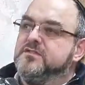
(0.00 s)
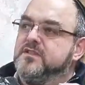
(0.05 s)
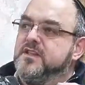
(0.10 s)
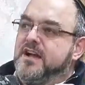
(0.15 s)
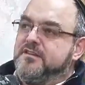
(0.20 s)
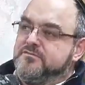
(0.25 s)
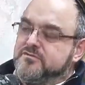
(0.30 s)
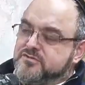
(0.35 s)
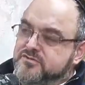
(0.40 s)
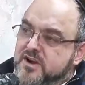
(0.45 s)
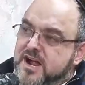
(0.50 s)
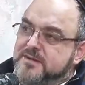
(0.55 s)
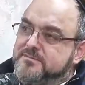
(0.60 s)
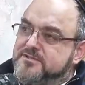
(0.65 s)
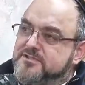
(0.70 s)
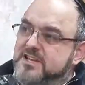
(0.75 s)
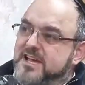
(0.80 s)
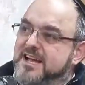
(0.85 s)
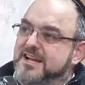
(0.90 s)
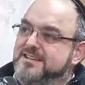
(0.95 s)

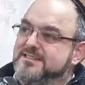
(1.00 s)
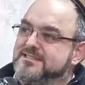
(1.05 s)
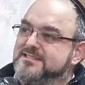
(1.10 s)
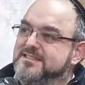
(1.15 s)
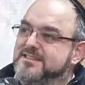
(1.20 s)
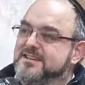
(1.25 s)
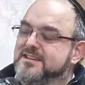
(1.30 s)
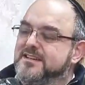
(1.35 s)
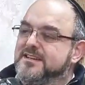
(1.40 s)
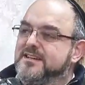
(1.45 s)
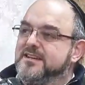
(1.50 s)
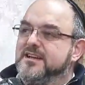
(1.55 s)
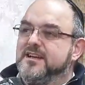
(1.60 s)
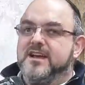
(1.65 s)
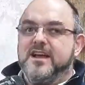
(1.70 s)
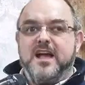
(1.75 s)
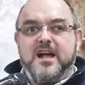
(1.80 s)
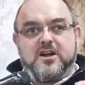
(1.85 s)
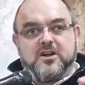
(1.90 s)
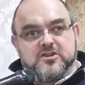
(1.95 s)
Avodram says,
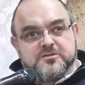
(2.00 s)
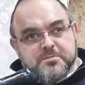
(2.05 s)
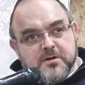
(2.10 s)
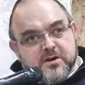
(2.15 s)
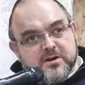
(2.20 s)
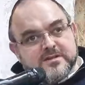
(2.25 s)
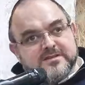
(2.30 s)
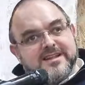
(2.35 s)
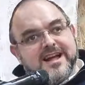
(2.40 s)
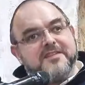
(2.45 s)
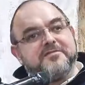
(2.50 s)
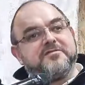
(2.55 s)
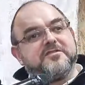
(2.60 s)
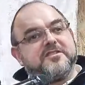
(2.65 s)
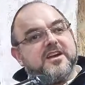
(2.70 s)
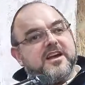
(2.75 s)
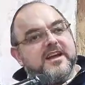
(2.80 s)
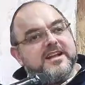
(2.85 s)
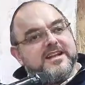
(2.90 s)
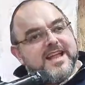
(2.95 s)
because Baruch
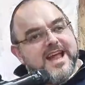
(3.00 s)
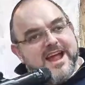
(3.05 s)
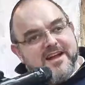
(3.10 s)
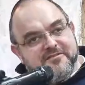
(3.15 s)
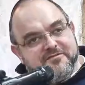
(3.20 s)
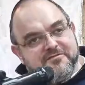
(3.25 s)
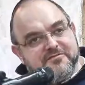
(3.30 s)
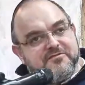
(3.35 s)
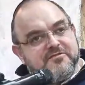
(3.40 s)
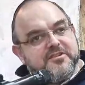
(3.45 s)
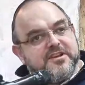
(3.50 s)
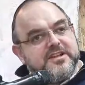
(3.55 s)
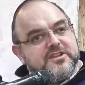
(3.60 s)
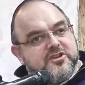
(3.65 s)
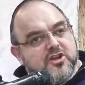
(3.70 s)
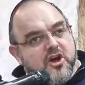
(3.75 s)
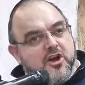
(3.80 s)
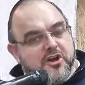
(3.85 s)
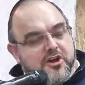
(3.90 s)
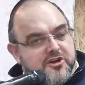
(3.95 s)
Dafka in every
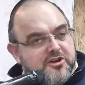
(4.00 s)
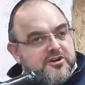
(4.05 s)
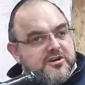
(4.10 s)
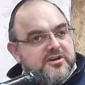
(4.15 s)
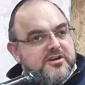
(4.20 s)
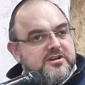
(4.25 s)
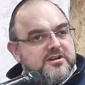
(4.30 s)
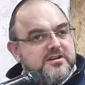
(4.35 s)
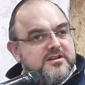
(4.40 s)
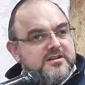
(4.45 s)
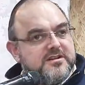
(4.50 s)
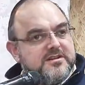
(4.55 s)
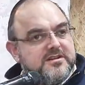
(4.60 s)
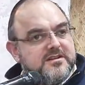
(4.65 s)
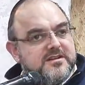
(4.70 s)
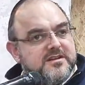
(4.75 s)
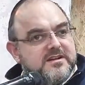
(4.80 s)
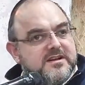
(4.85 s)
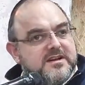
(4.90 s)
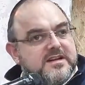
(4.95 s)
door
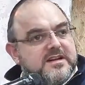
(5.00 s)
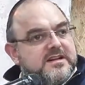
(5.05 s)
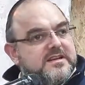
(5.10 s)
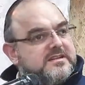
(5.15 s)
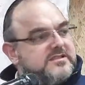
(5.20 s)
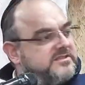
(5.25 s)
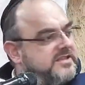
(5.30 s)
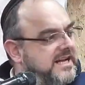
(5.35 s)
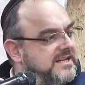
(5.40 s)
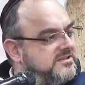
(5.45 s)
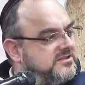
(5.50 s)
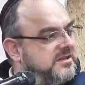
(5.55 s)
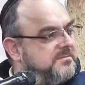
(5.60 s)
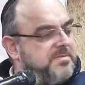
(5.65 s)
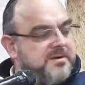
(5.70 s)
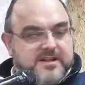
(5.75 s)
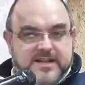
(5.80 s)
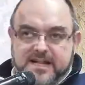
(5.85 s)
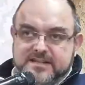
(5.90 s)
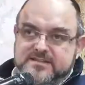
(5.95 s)
sets
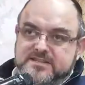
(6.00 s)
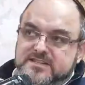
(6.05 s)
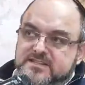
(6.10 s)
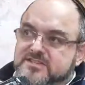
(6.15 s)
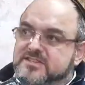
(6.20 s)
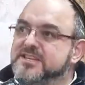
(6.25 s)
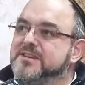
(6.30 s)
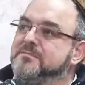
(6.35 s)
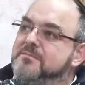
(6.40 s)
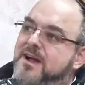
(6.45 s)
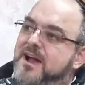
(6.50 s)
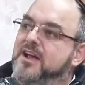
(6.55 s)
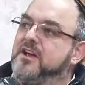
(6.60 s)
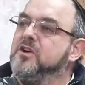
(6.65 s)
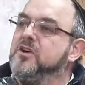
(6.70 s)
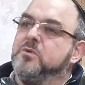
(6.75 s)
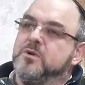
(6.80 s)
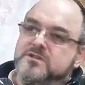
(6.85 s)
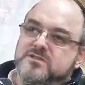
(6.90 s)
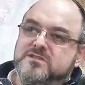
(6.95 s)
up an anti-Semite
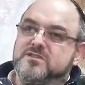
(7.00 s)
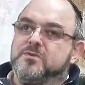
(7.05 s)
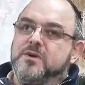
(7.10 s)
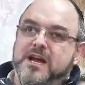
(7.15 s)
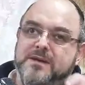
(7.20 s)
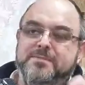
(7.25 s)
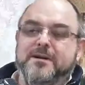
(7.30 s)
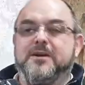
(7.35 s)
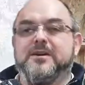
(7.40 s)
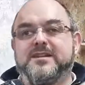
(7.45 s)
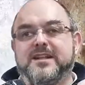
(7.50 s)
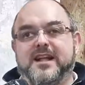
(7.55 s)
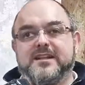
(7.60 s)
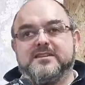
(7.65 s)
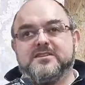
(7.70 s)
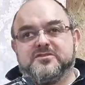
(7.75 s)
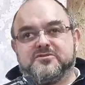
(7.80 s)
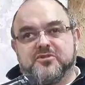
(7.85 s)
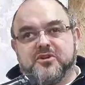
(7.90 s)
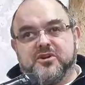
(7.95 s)
who wants to wipe out
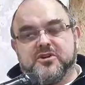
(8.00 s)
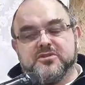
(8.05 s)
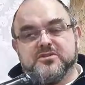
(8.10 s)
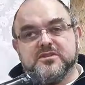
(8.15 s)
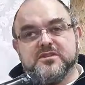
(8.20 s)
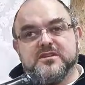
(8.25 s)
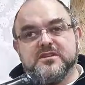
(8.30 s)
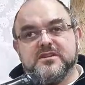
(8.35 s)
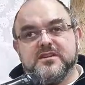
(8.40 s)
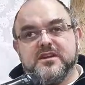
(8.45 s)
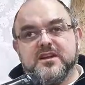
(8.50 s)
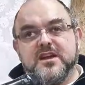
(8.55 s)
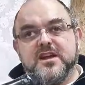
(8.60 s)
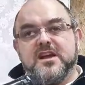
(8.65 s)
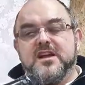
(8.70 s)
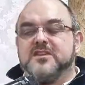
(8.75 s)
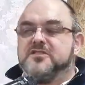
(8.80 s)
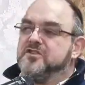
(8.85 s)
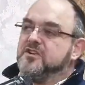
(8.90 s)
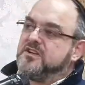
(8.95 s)
Klal Yisrael.
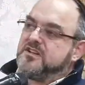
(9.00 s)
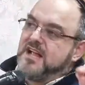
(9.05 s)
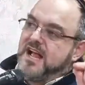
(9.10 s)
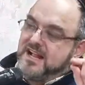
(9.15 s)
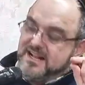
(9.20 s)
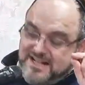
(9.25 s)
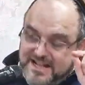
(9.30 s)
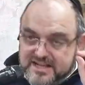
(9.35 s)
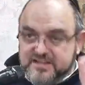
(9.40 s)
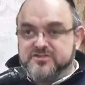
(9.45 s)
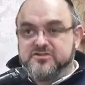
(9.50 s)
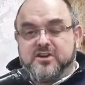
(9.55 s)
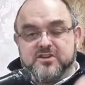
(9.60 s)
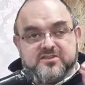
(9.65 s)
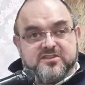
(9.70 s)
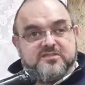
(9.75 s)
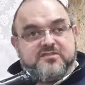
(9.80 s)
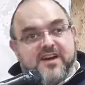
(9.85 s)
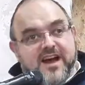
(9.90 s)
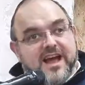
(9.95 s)
So, and Klal Yisrael
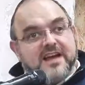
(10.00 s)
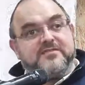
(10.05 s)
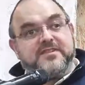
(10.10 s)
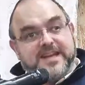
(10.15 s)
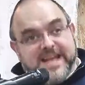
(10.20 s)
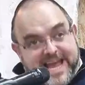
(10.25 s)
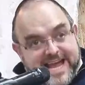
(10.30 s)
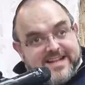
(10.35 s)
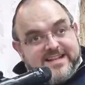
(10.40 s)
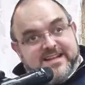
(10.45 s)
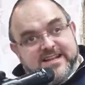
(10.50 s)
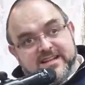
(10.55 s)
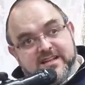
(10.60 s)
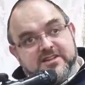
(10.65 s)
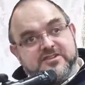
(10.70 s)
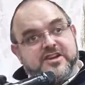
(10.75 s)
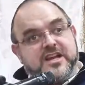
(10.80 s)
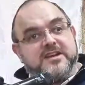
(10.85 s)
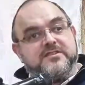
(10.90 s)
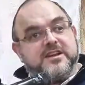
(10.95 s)
survive again,
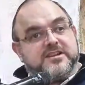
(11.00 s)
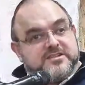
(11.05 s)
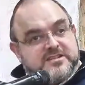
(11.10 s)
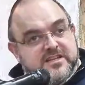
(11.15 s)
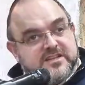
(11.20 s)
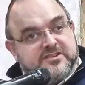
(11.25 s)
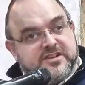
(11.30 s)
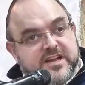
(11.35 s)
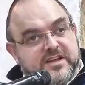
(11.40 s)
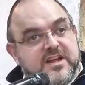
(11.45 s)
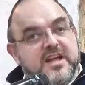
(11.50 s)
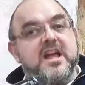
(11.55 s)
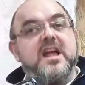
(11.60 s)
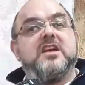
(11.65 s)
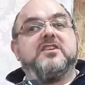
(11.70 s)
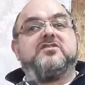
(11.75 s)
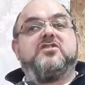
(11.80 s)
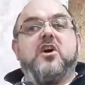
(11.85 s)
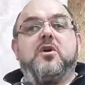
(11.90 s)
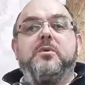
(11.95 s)
another generation,
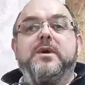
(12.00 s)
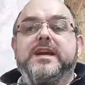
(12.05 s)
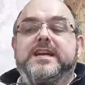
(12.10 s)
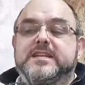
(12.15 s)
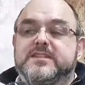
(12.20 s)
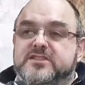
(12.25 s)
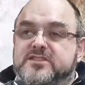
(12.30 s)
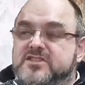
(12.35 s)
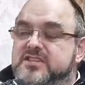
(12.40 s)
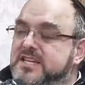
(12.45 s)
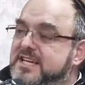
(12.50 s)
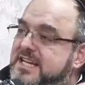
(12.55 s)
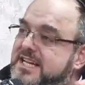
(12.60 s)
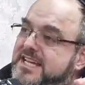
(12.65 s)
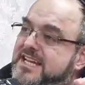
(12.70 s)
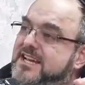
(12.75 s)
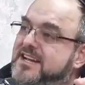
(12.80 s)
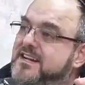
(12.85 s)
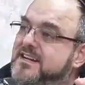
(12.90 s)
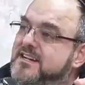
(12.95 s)
So we can
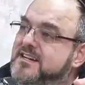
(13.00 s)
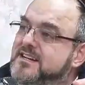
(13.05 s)
see